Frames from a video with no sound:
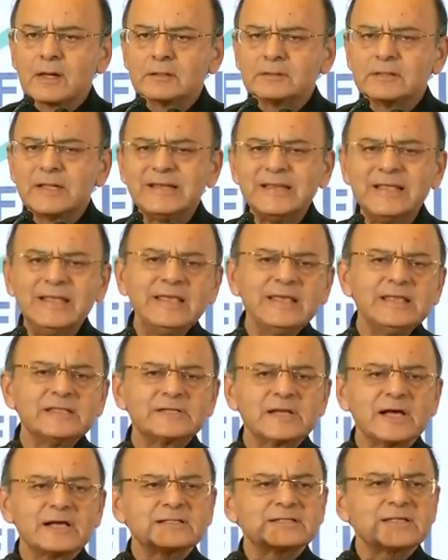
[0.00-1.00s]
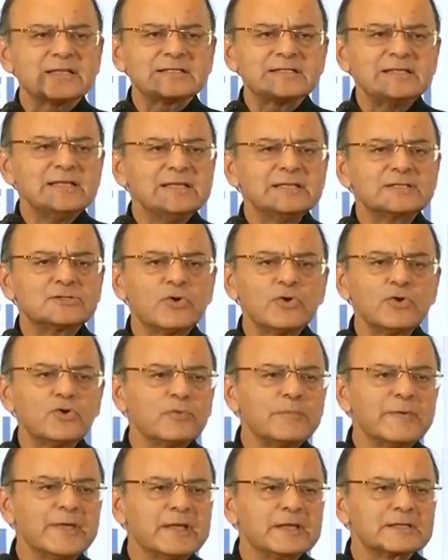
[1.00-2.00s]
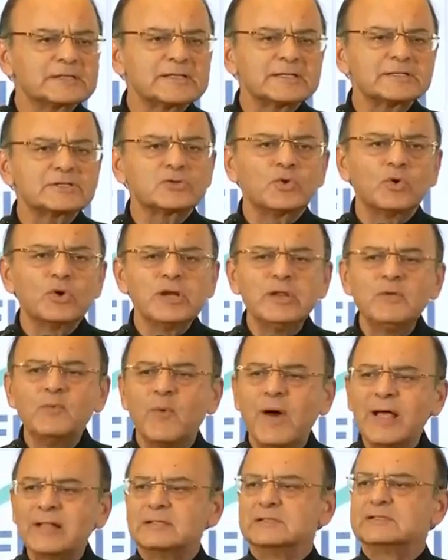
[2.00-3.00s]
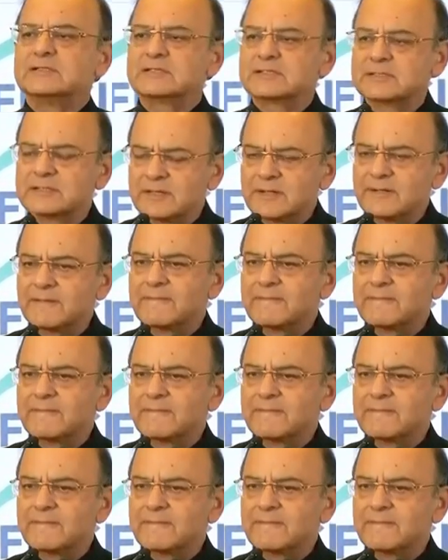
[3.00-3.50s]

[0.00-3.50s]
then each assessee is going to be assessed only once.